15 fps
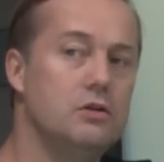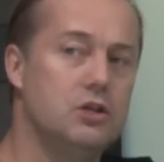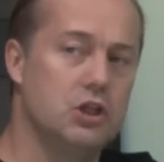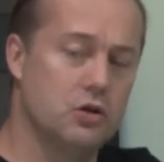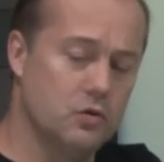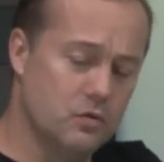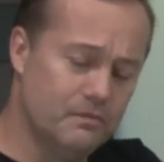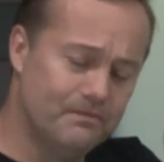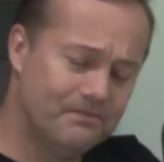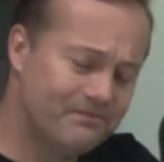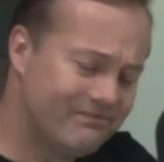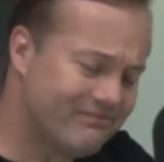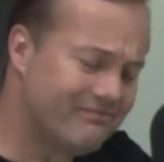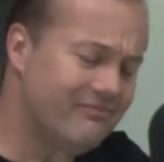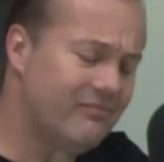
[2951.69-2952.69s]
to
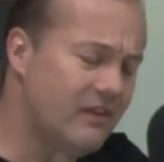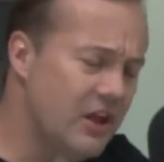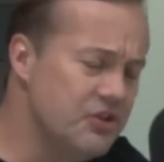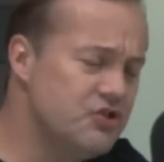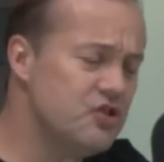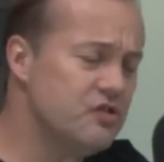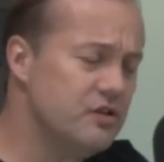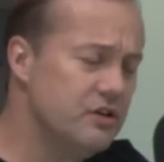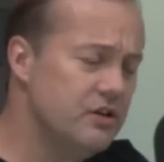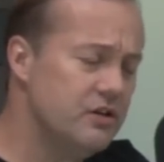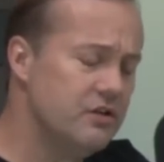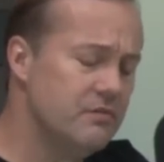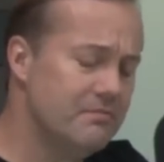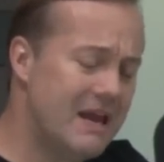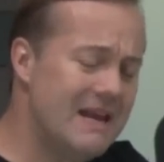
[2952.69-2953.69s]
just
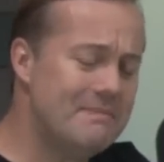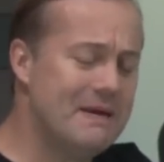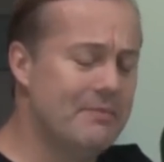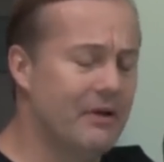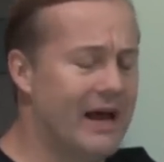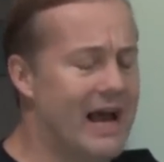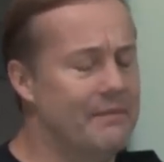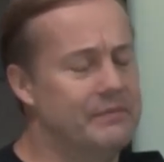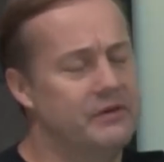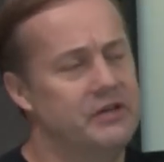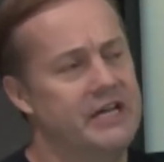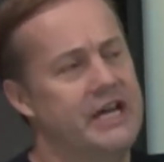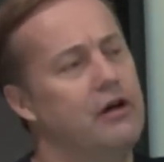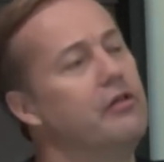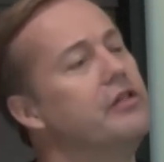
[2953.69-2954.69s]
make people happier
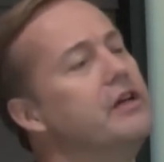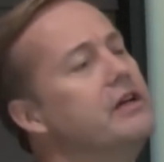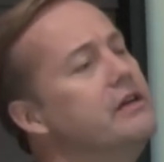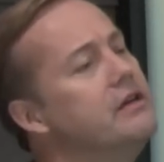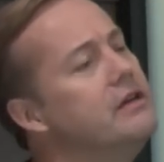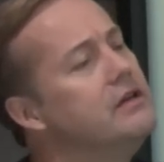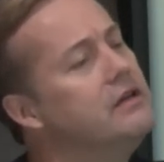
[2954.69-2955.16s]
and healthy?